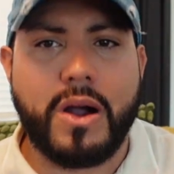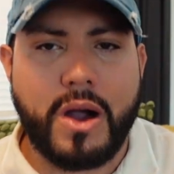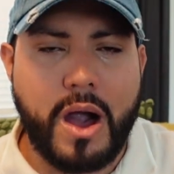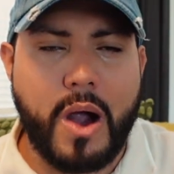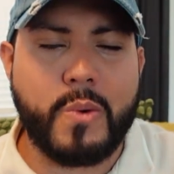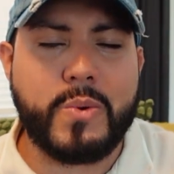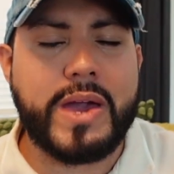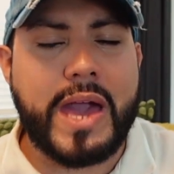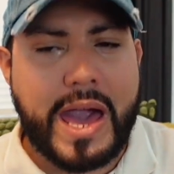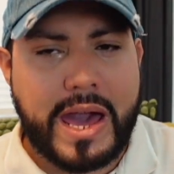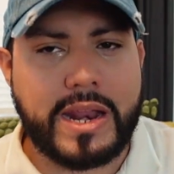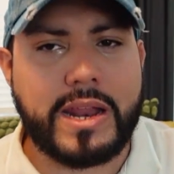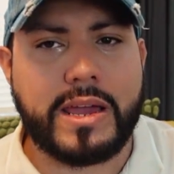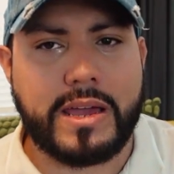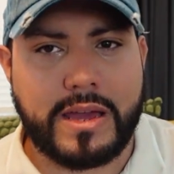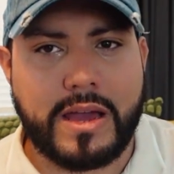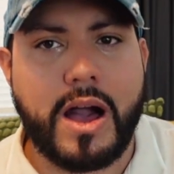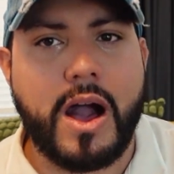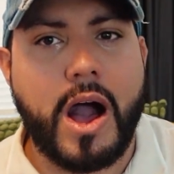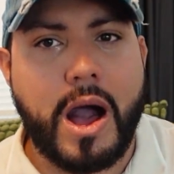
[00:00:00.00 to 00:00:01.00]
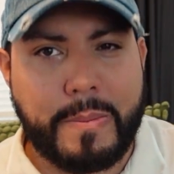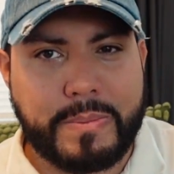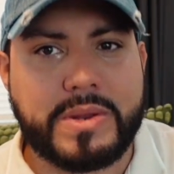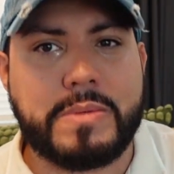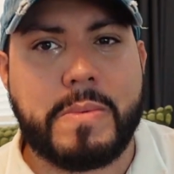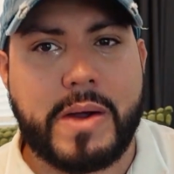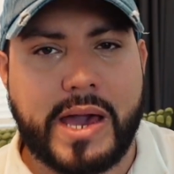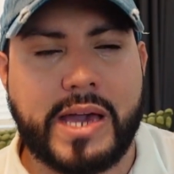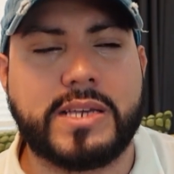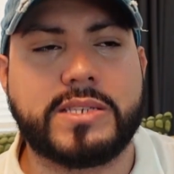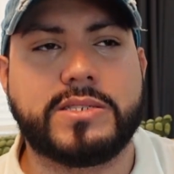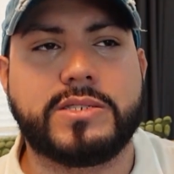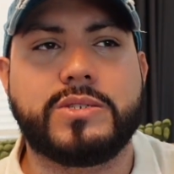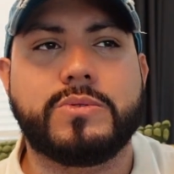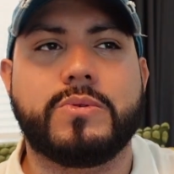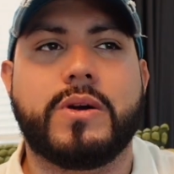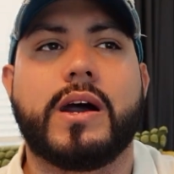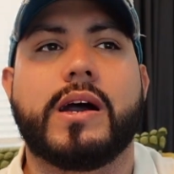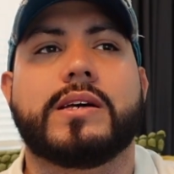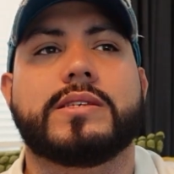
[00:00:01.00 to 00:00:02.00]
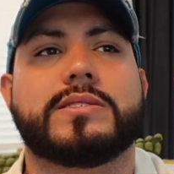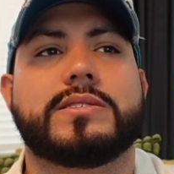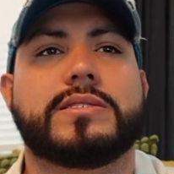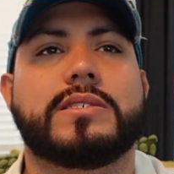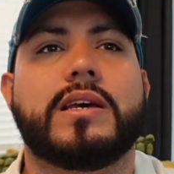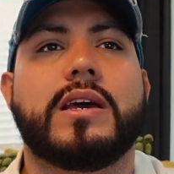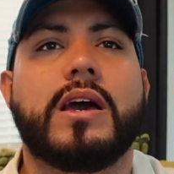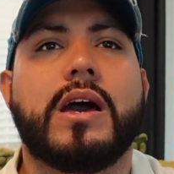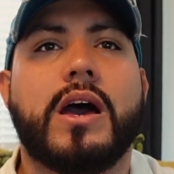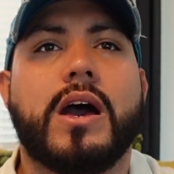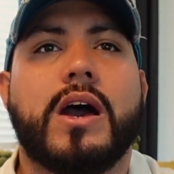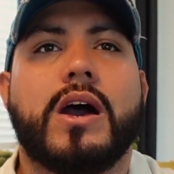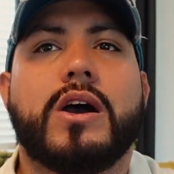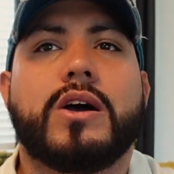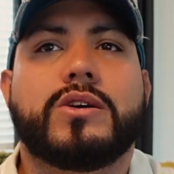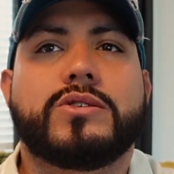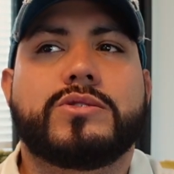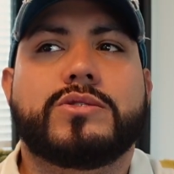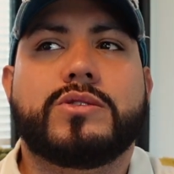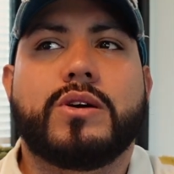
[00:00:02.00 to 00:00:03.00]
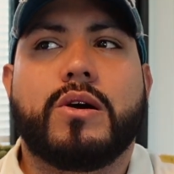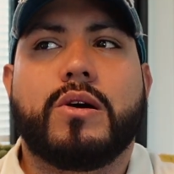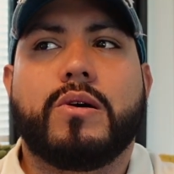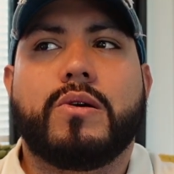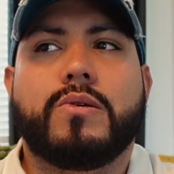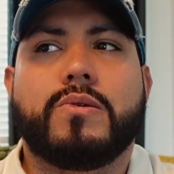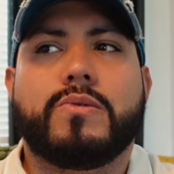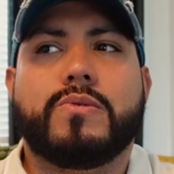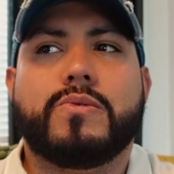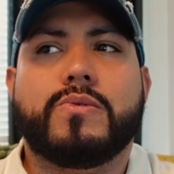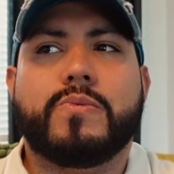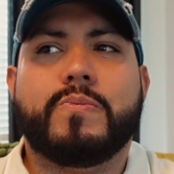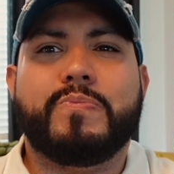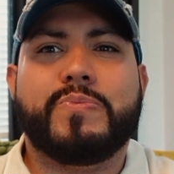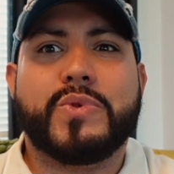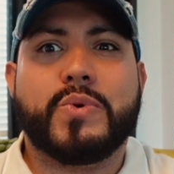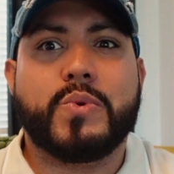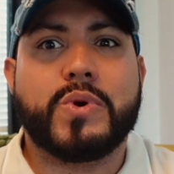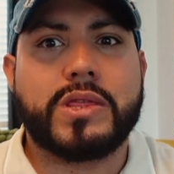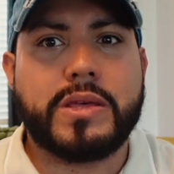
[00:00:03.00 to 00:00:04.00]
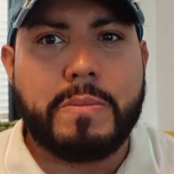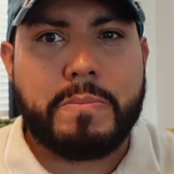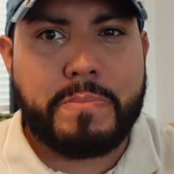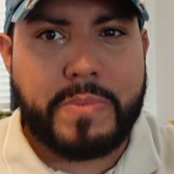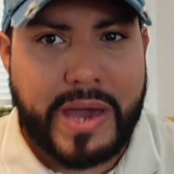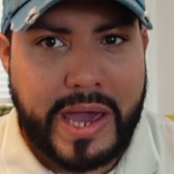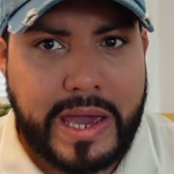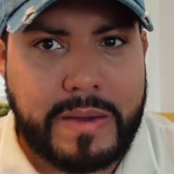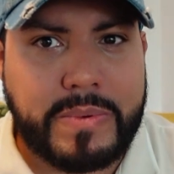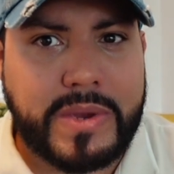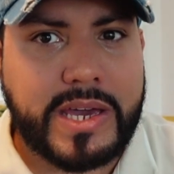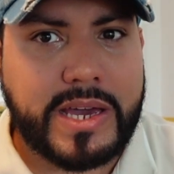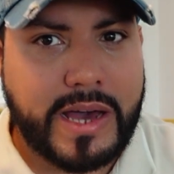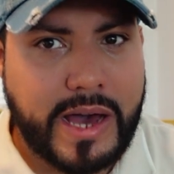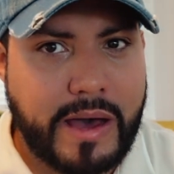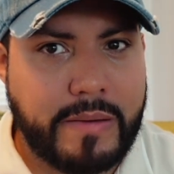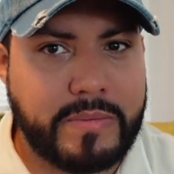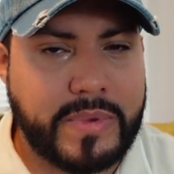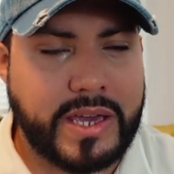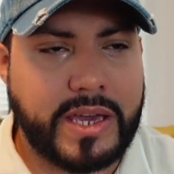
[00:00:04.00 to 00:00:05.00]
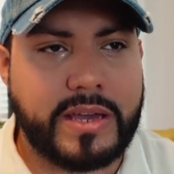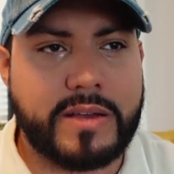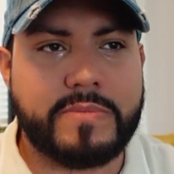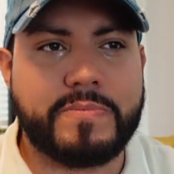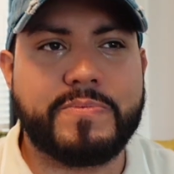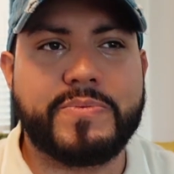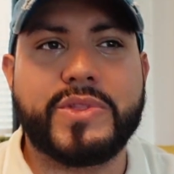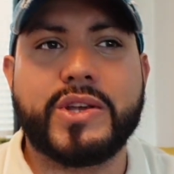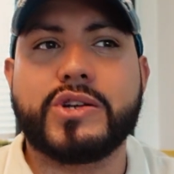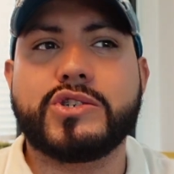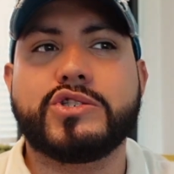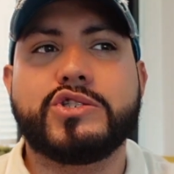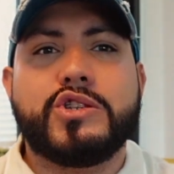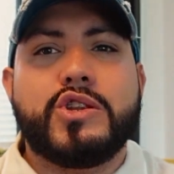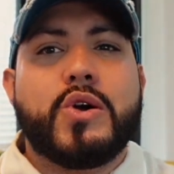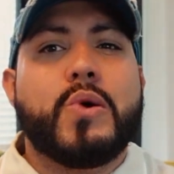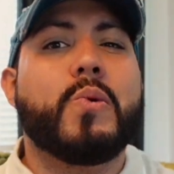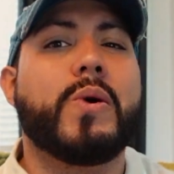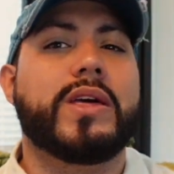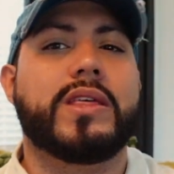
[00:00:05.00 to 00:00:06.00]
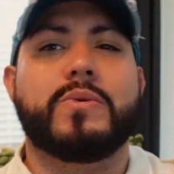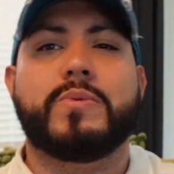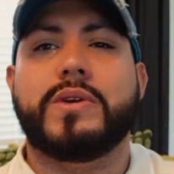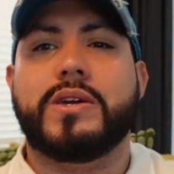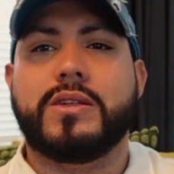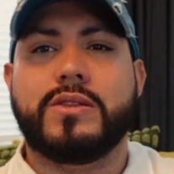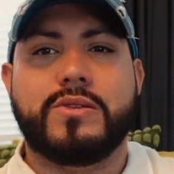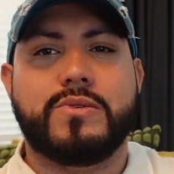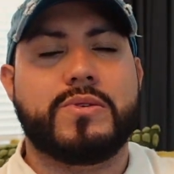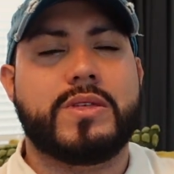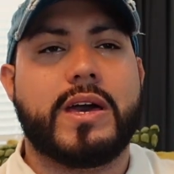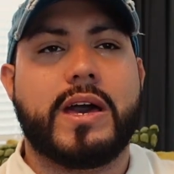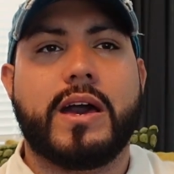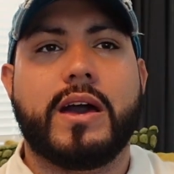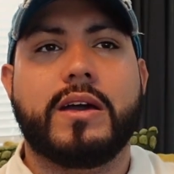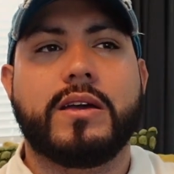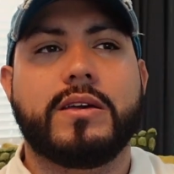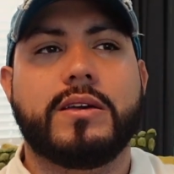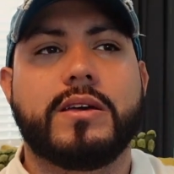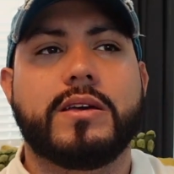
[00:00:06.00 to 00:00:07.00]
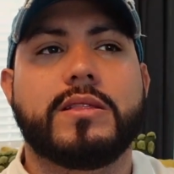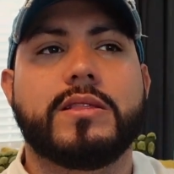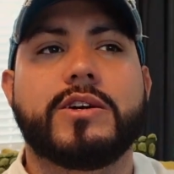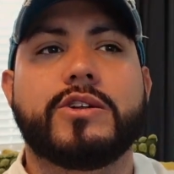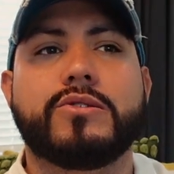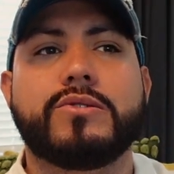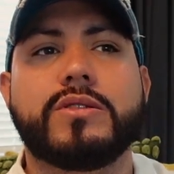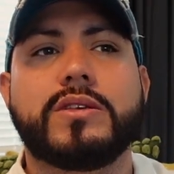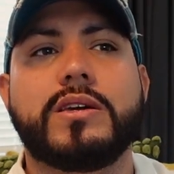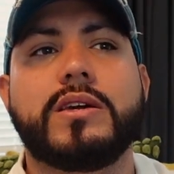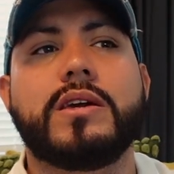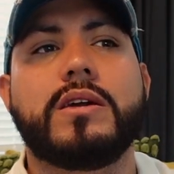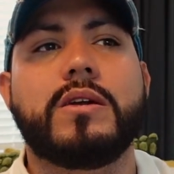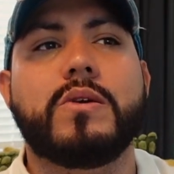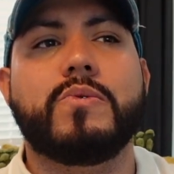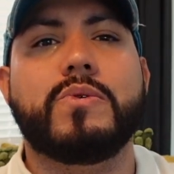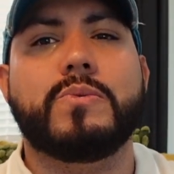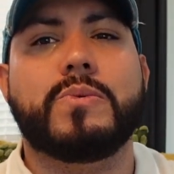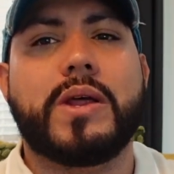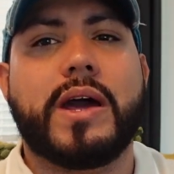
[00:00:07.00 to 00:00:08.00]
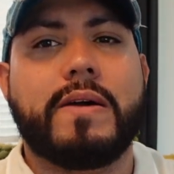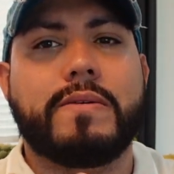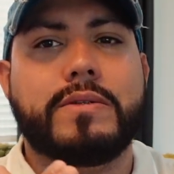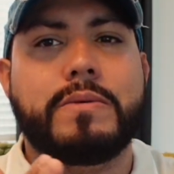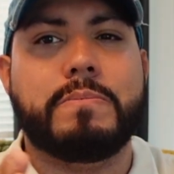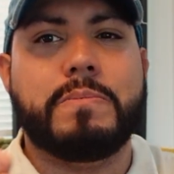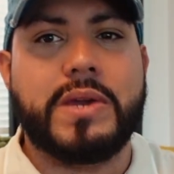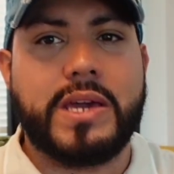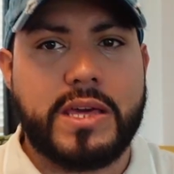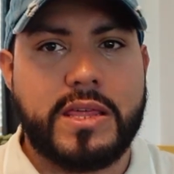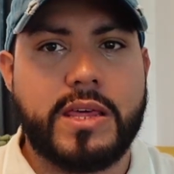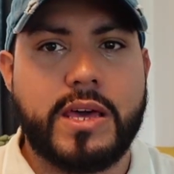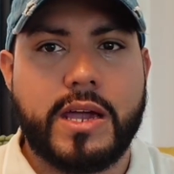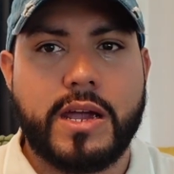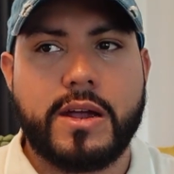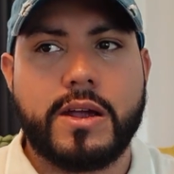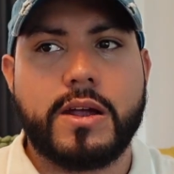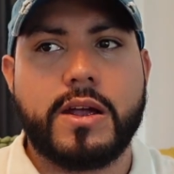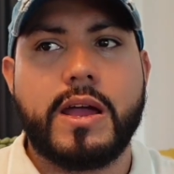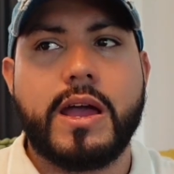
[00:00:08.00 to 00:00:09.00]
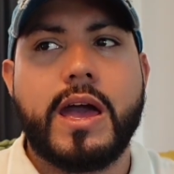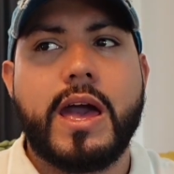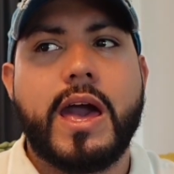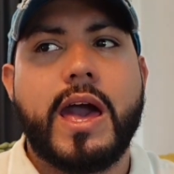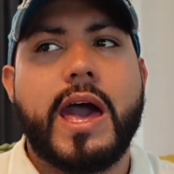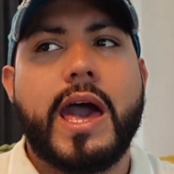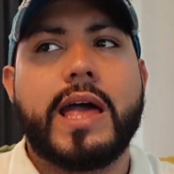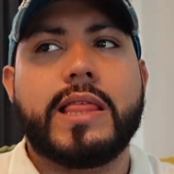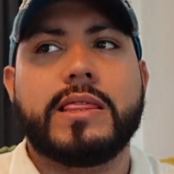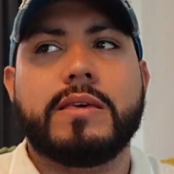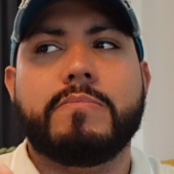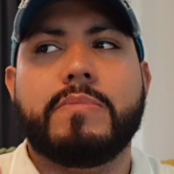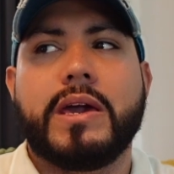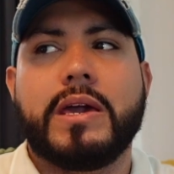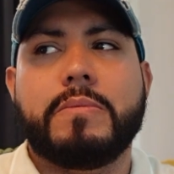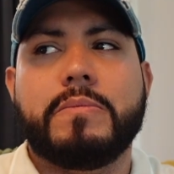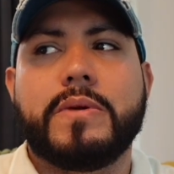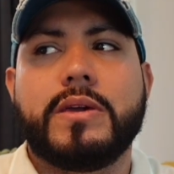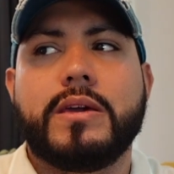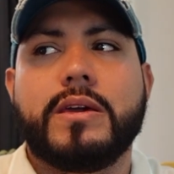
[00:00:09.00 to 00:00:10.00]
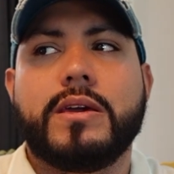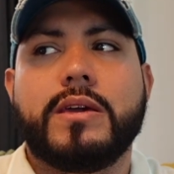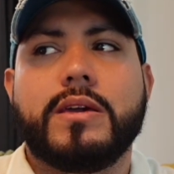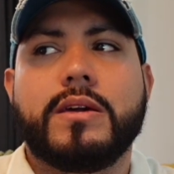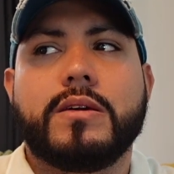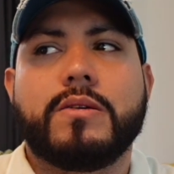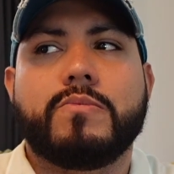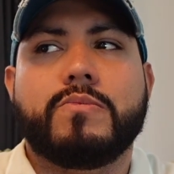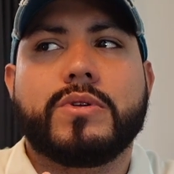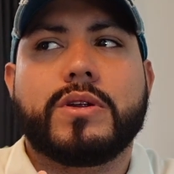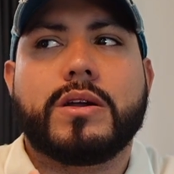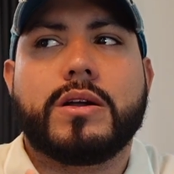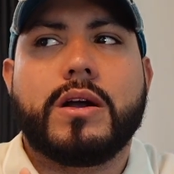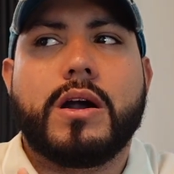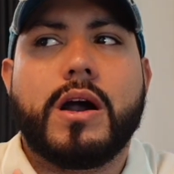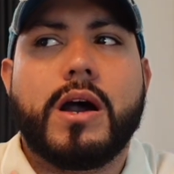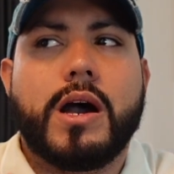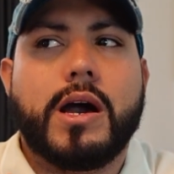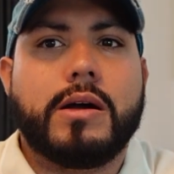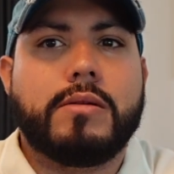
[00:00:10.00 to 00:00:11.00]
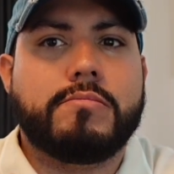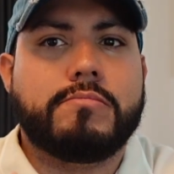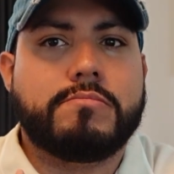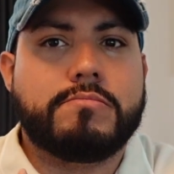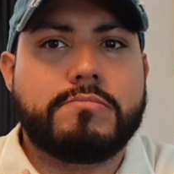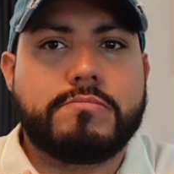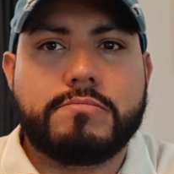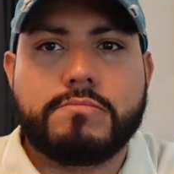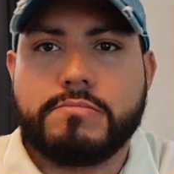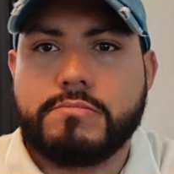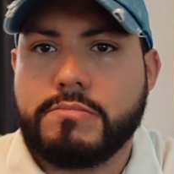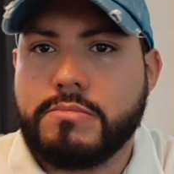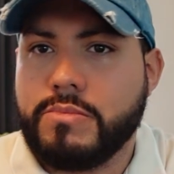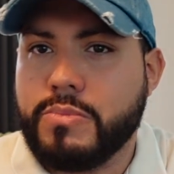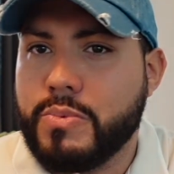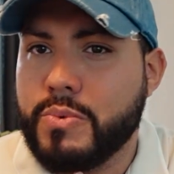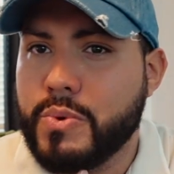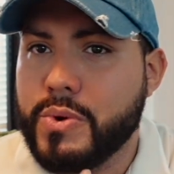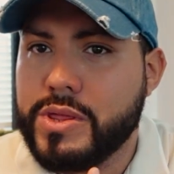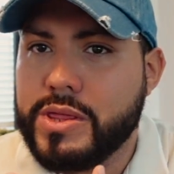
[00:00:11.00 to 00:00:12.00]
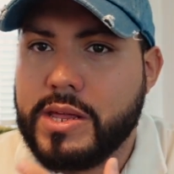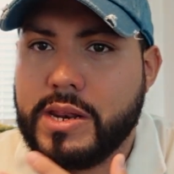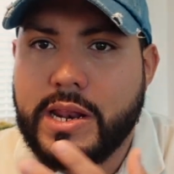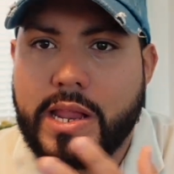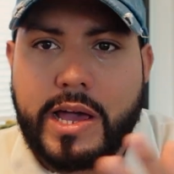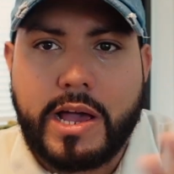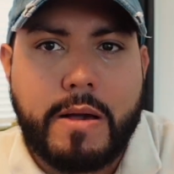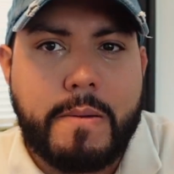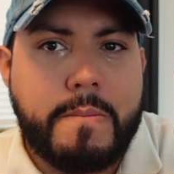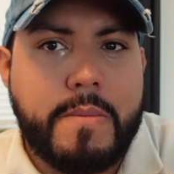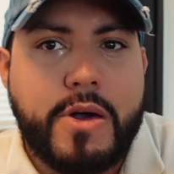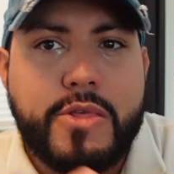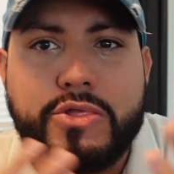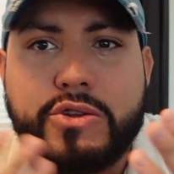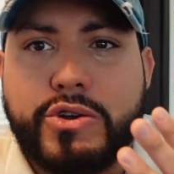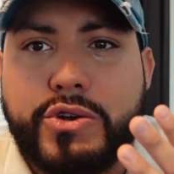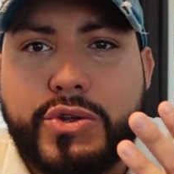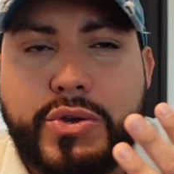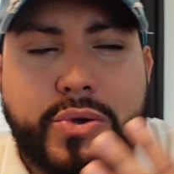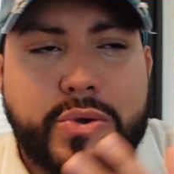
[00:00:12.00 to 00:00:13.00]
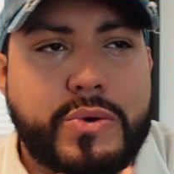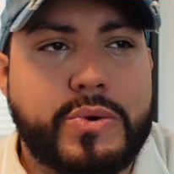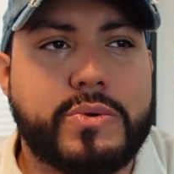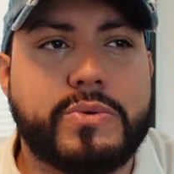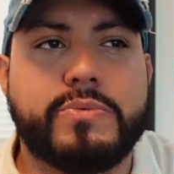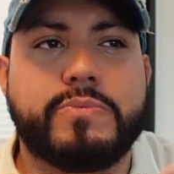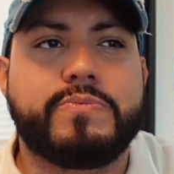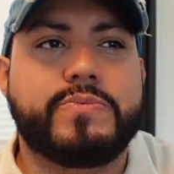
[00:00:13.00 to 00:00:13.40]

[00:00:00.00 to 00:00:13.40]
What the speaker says: We had it optimized to us. So with a baby coming, there's no way that we can do that. Literally, we would have to be there and the baby would come within like a month or two